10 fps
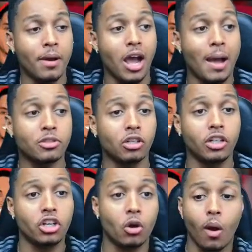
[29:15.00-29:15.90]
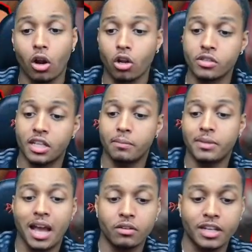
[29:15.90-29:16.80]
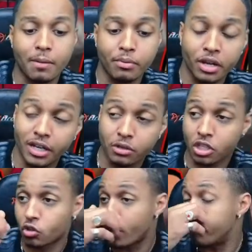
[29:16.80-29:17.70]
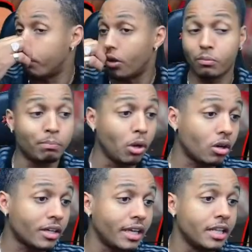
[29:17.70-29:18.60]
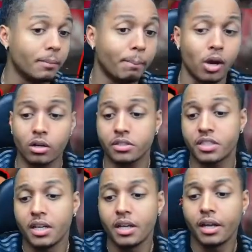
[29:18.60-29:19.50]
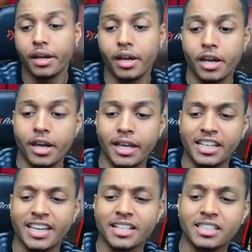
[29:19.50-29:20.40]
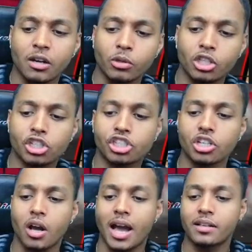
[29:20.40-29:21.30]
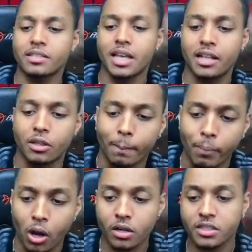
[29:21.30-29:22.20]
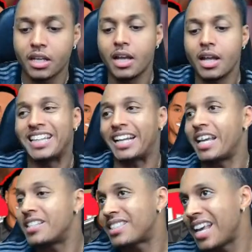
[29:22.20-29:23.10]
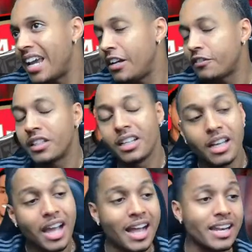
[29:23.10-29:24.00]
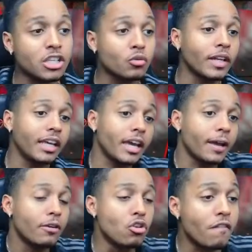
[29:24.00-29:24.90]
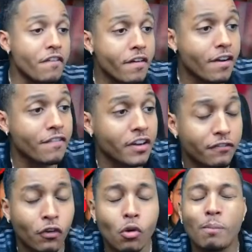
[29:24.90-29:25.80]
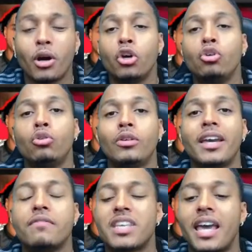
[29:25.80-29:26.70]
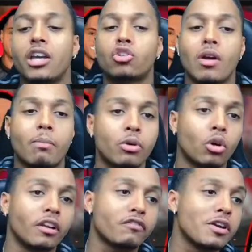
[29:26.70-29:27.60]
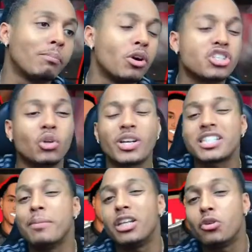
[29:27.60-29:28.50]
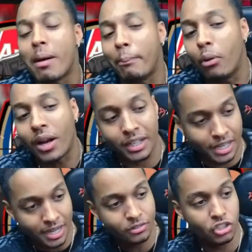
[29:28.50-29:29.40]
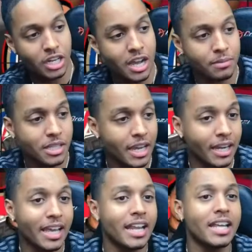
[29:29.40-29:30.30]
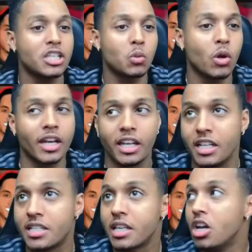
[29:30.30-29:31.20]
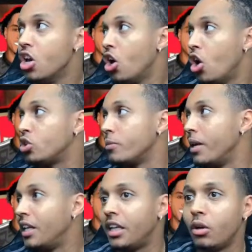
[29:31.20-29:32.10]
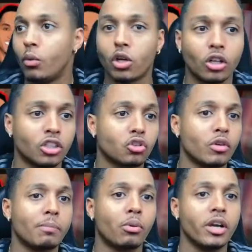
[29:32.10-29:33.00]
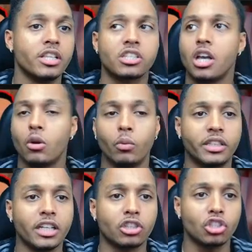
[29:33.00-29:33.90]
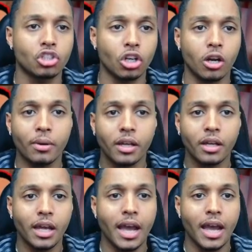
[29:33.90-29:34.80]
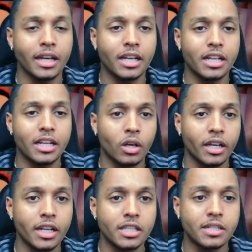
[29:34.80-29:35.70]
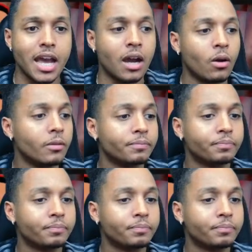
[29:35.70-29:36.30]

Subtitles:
Absolutely no one closing him down. Gabriel, that was a great block in the box. Nketiah with a shot outside the box that gets saved. And that's really it. Not very eventful, but who gives a crap? We got the 3 points. Do you know what I'm saying? It is what it is. Ultimately, we got the 3 points. We did the job, and it is what it is. Now,